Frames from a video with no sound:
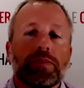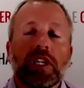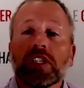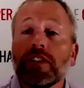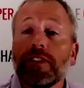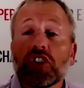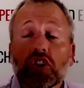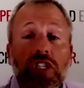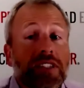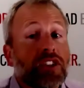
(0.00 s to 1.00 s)
Because if it's
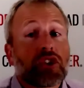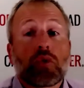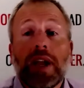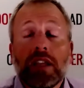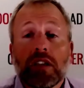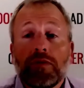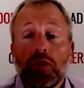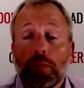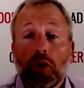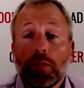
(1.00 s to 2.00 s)
just the strength of
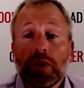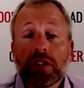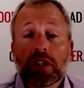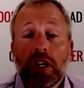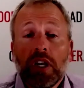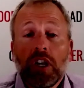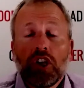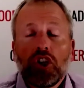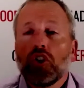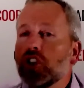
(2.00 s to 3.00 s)
your purpose,
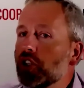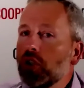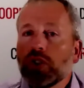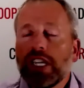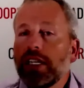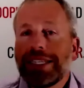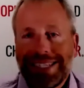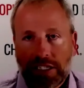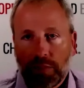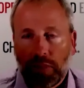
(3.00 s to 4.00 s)
you're just using
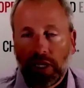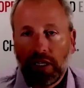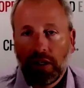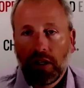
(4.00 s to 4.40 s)
discipline.